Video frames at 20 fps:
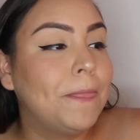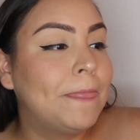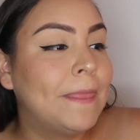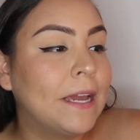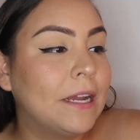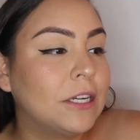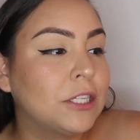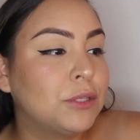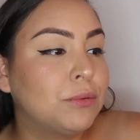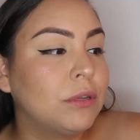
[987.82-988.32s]

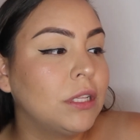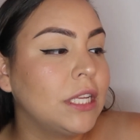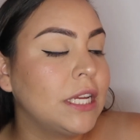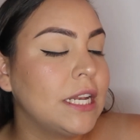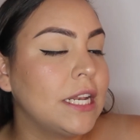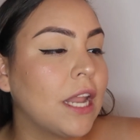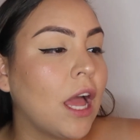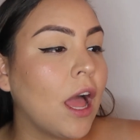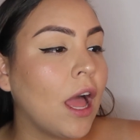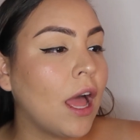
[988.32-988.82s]
There's
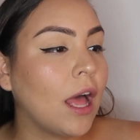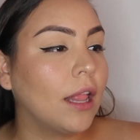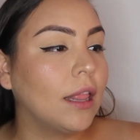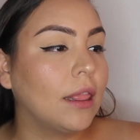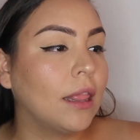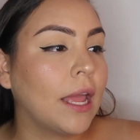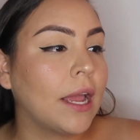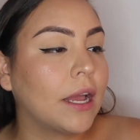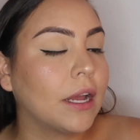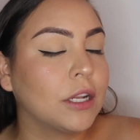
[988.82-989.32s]
really
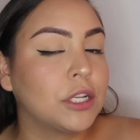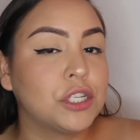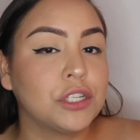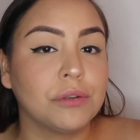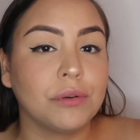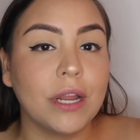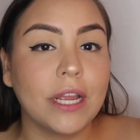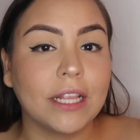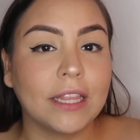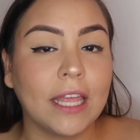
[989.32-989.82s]
not like a
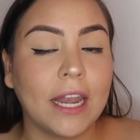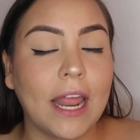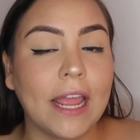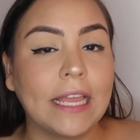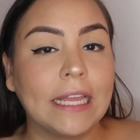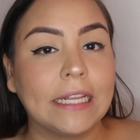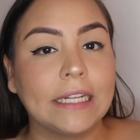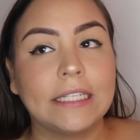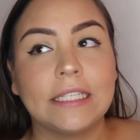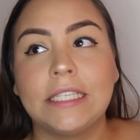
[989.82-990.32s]
trick that
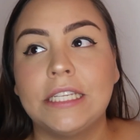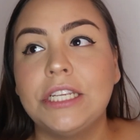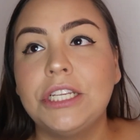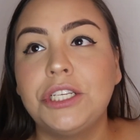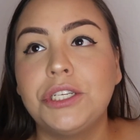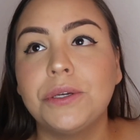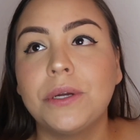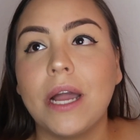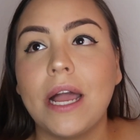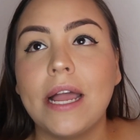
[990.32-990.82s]
I can
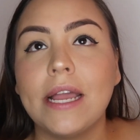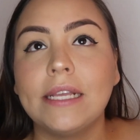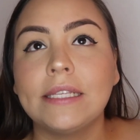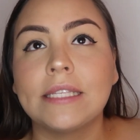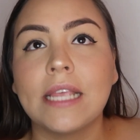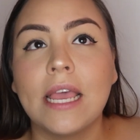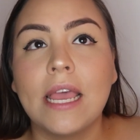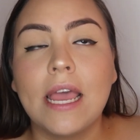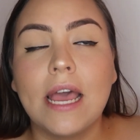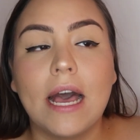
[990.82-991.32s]
teach you guys.